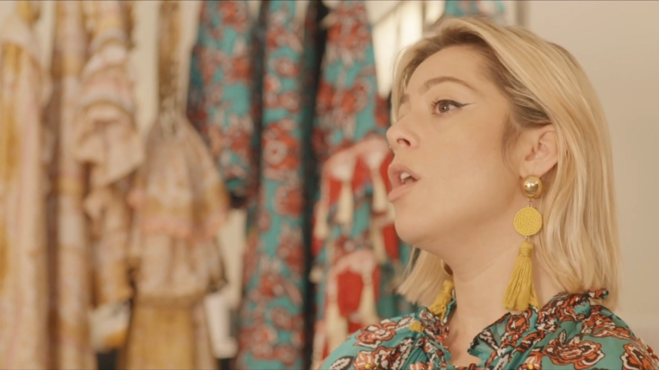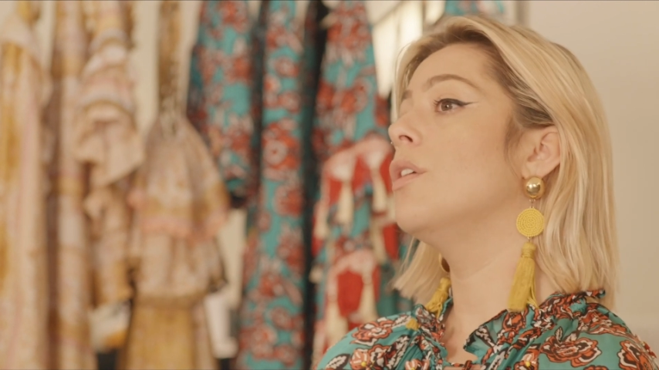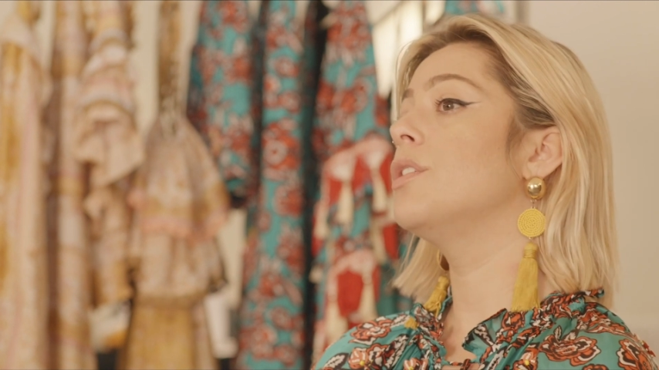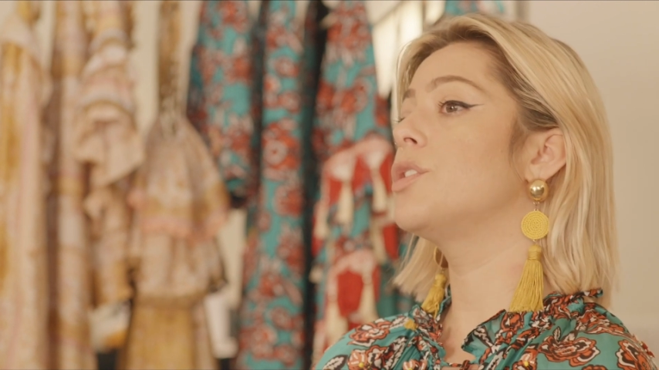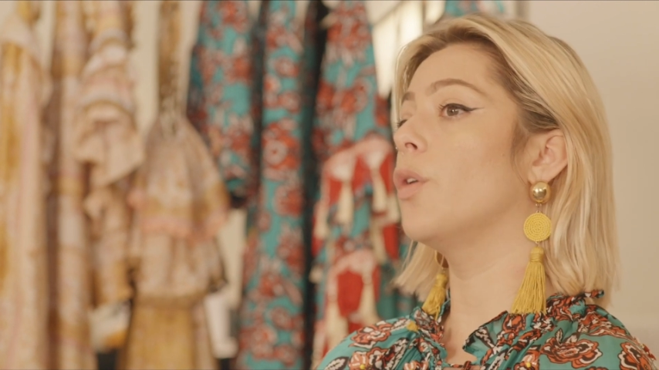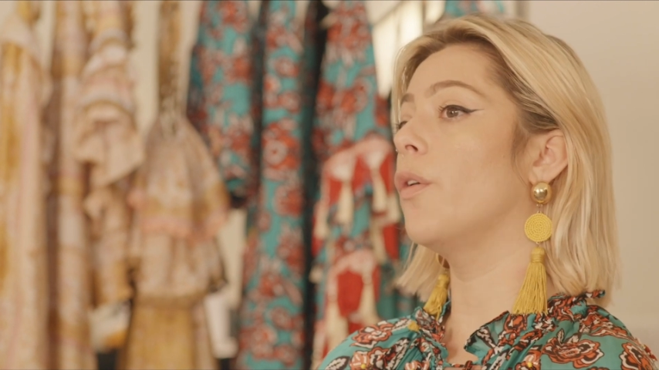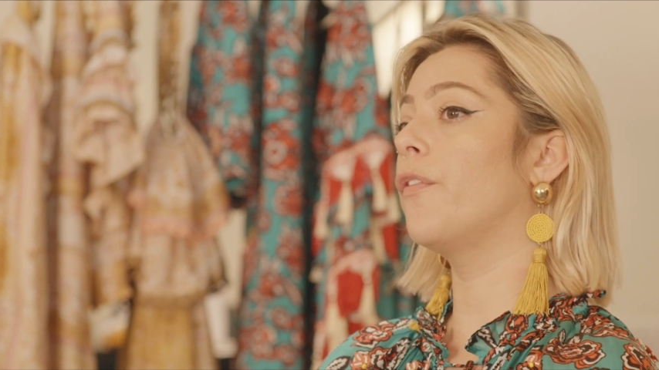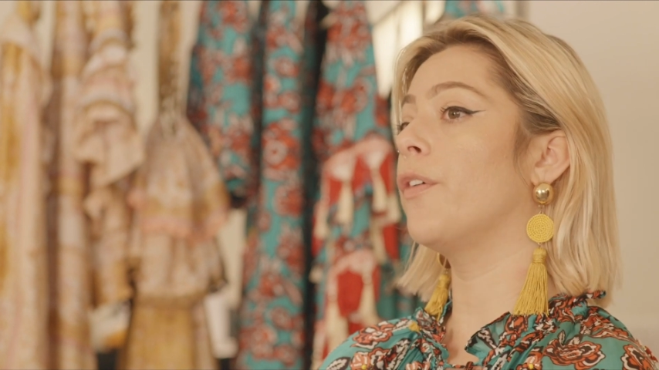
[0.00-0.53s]

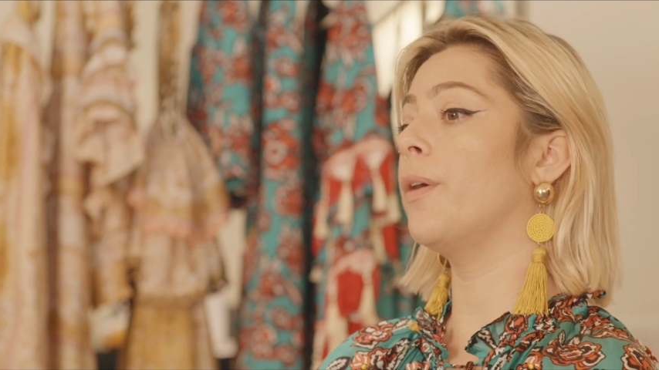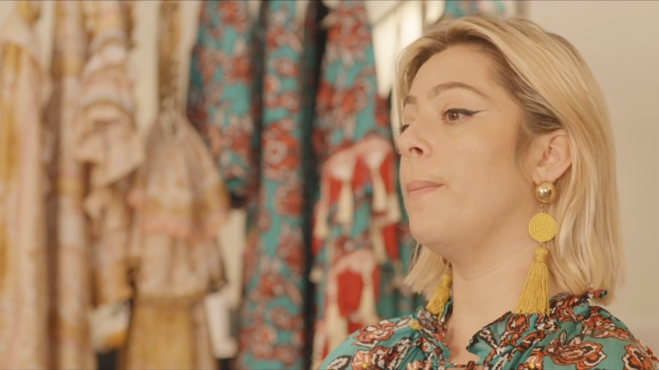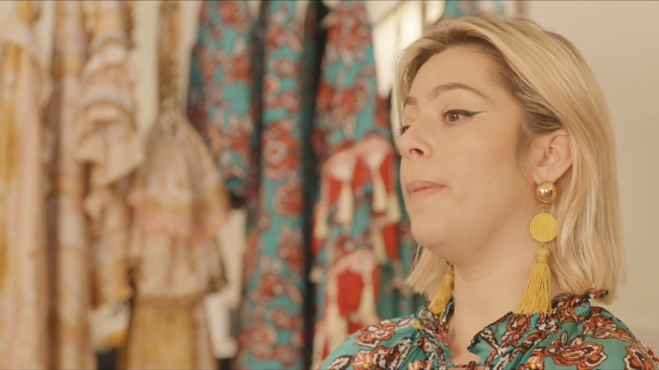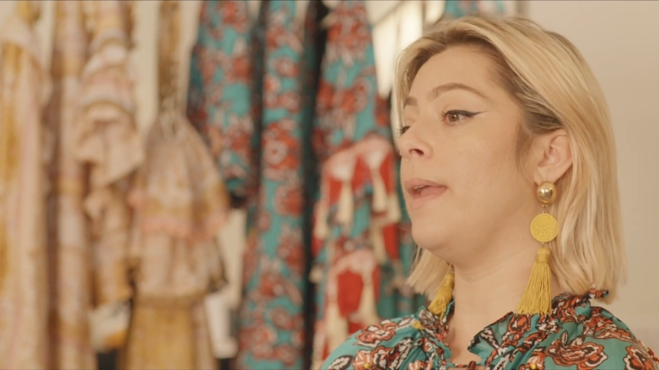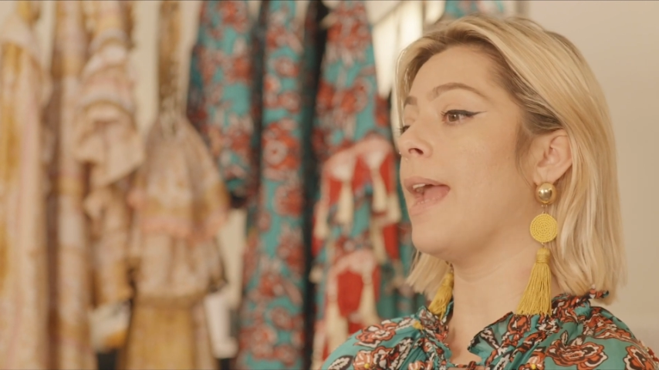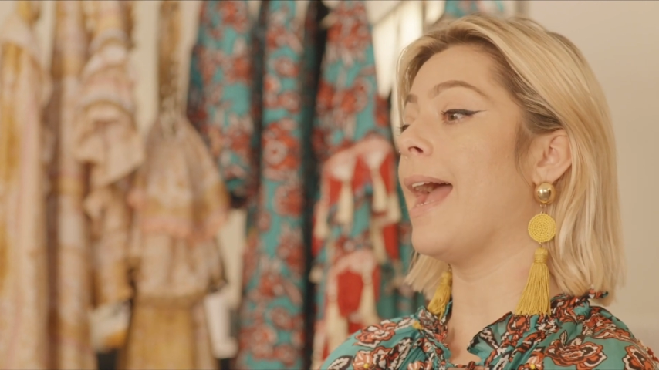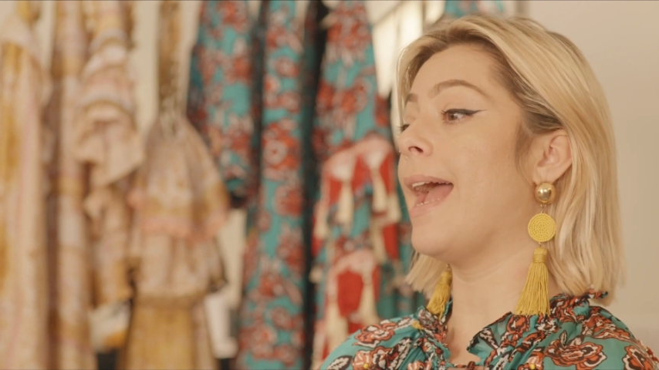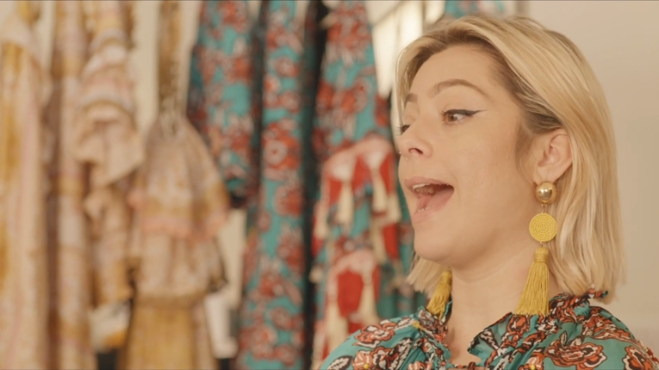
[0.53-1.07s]
So for
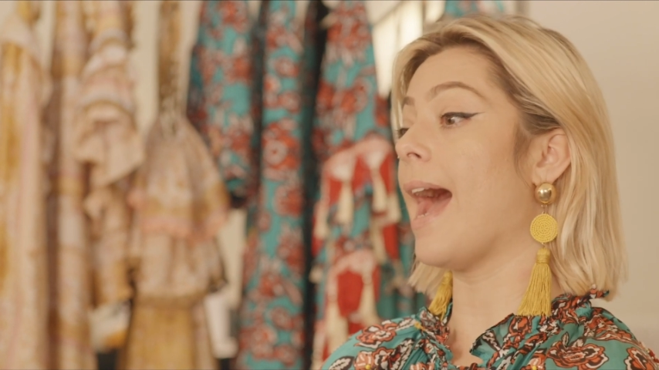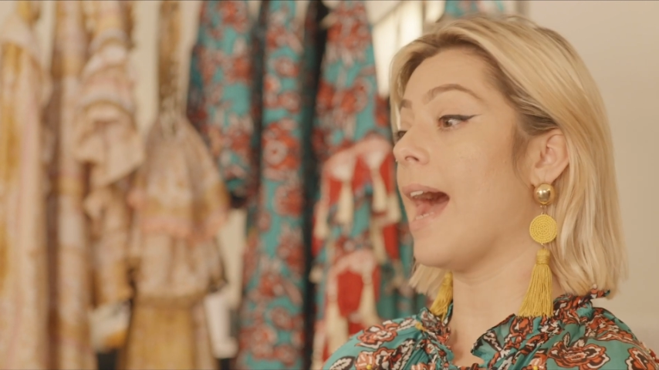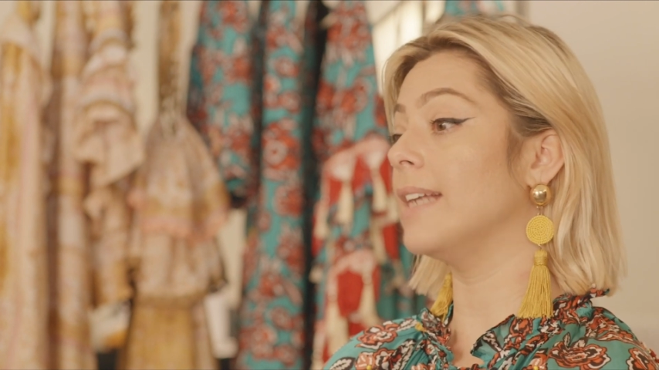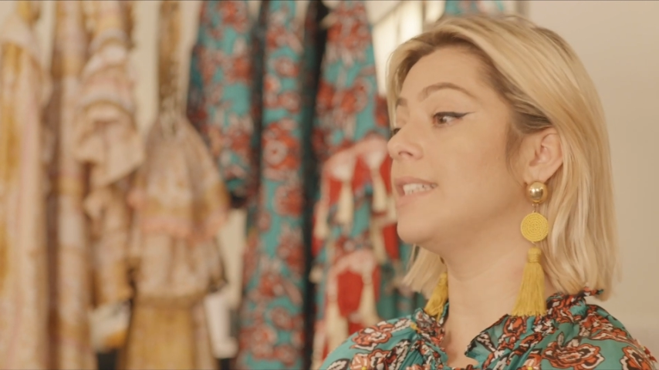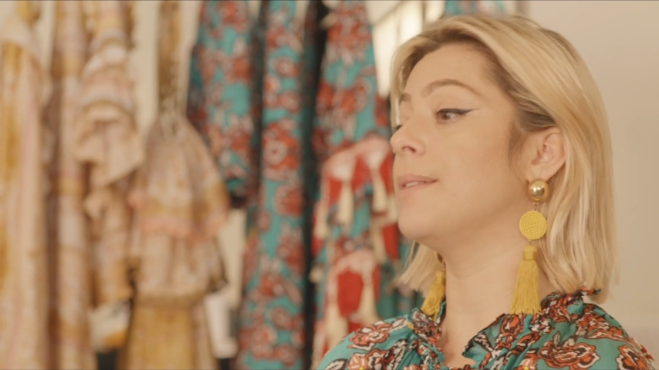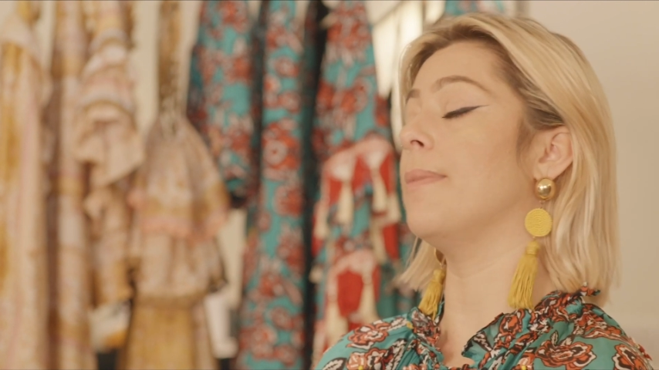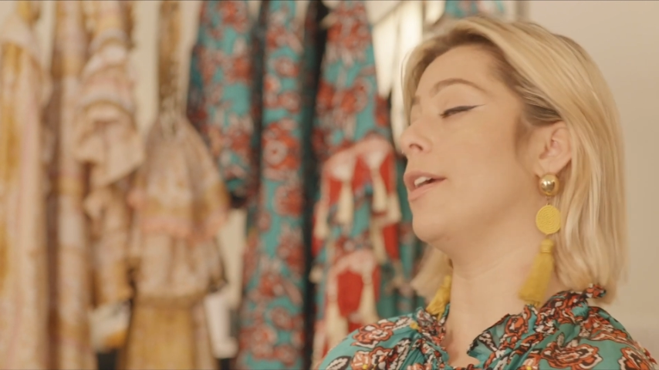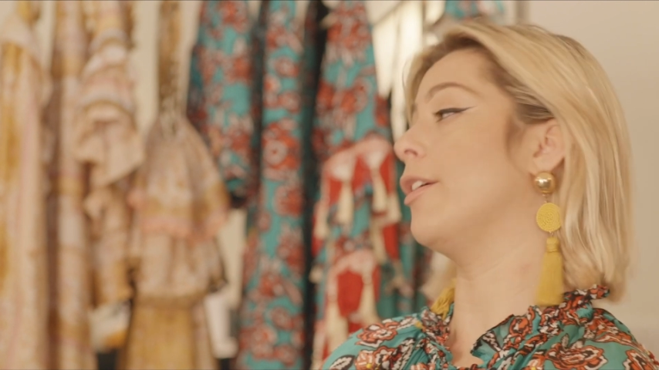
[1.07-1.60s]
me, I had
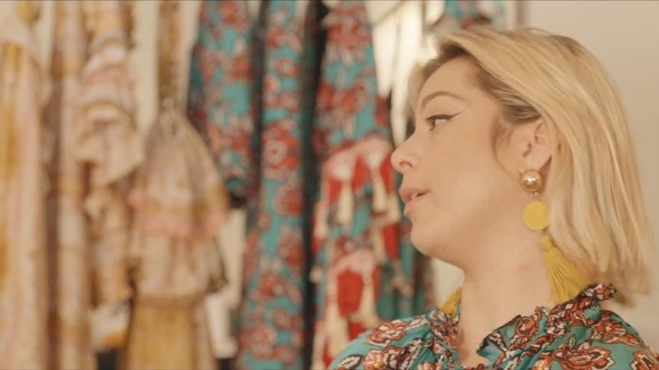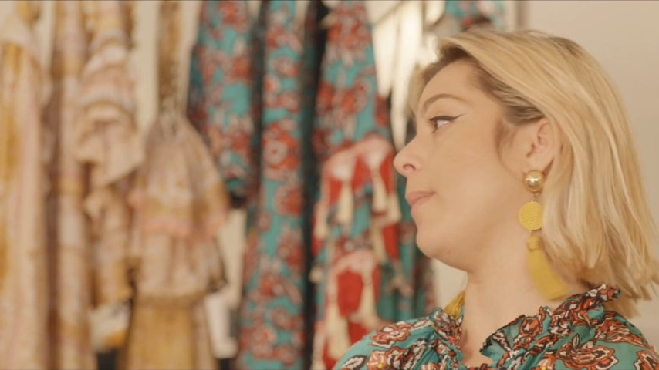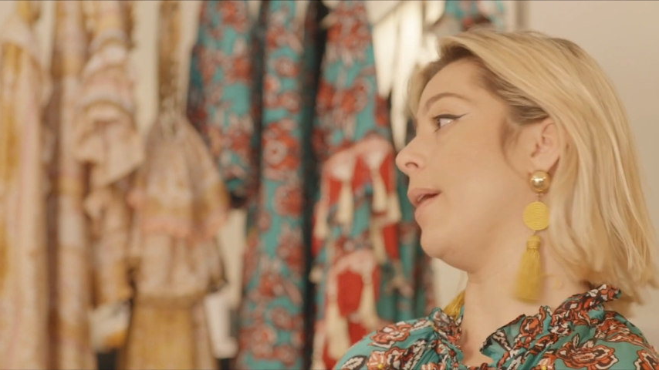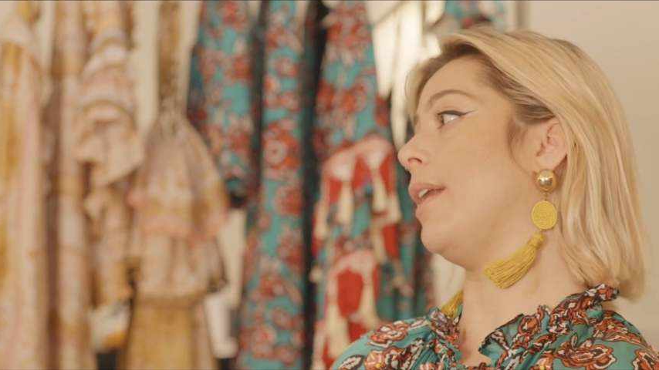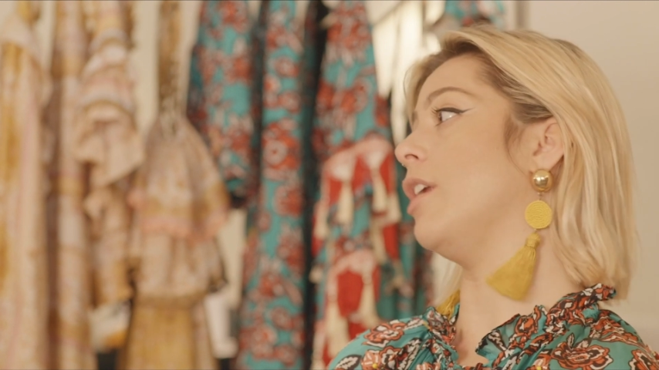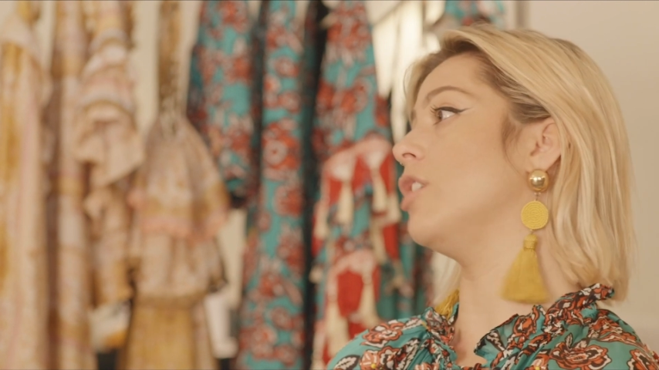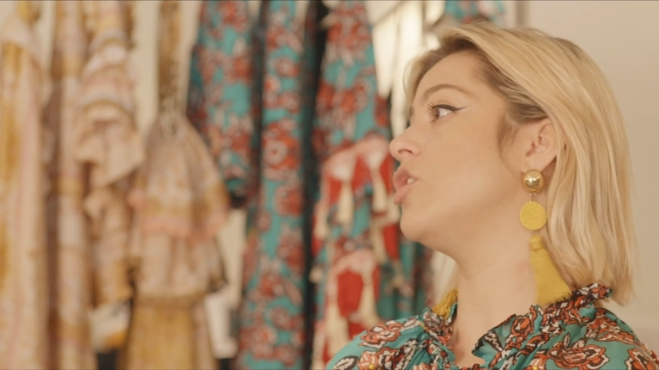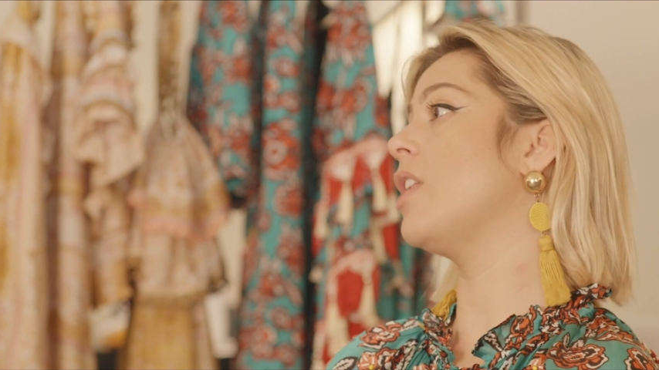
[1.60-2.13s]
to
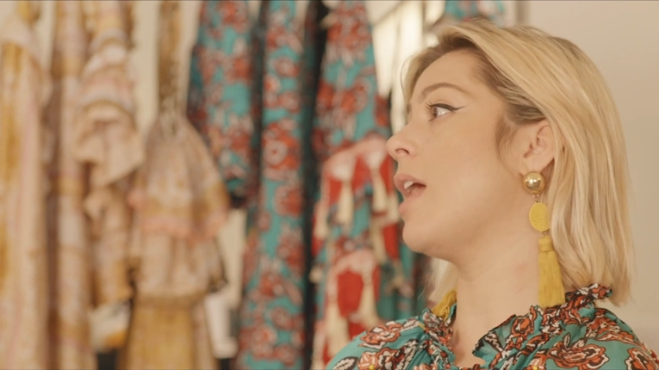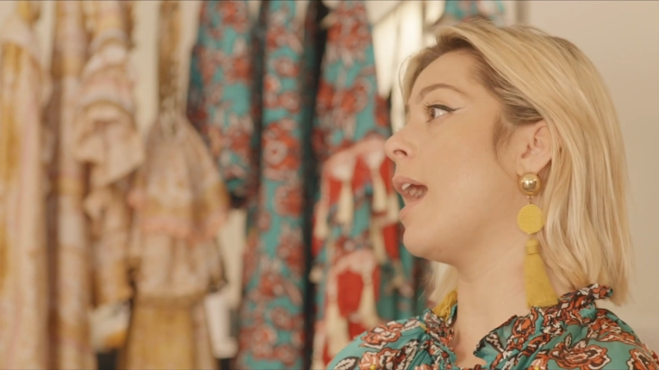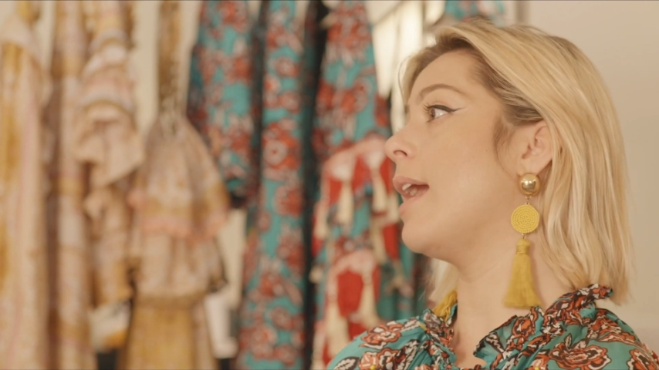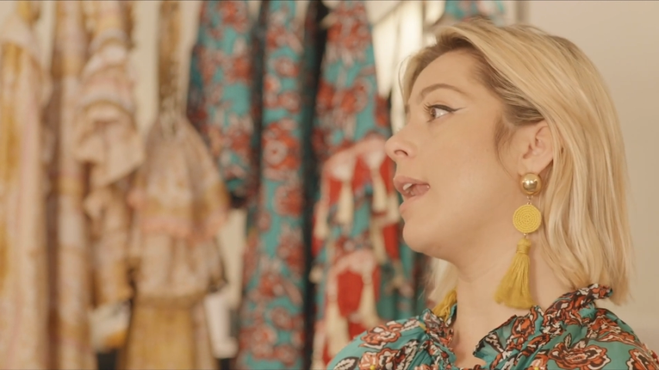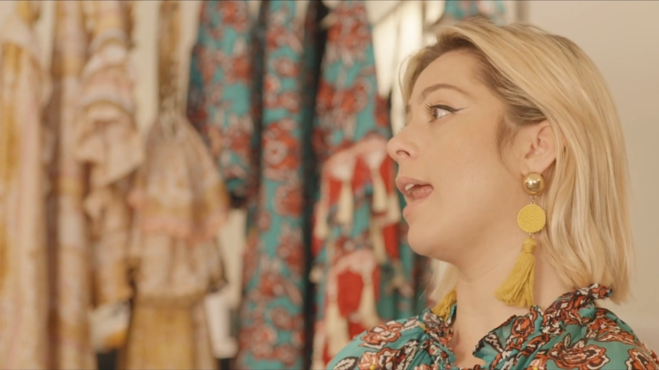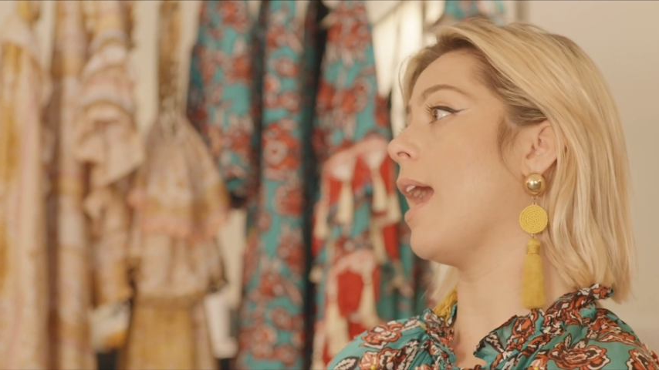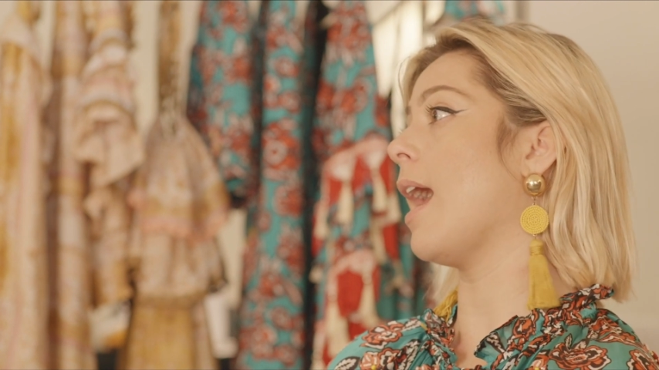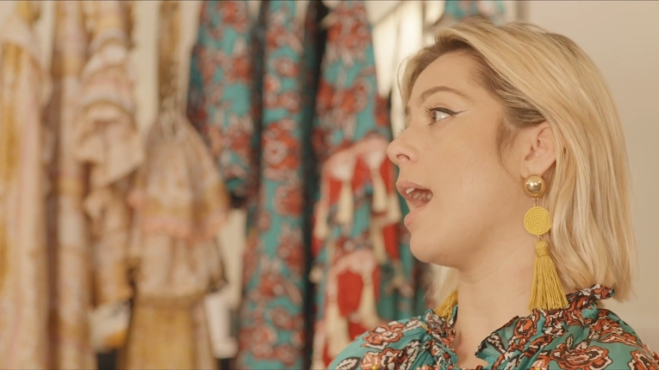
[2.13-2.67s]
micromanage that, and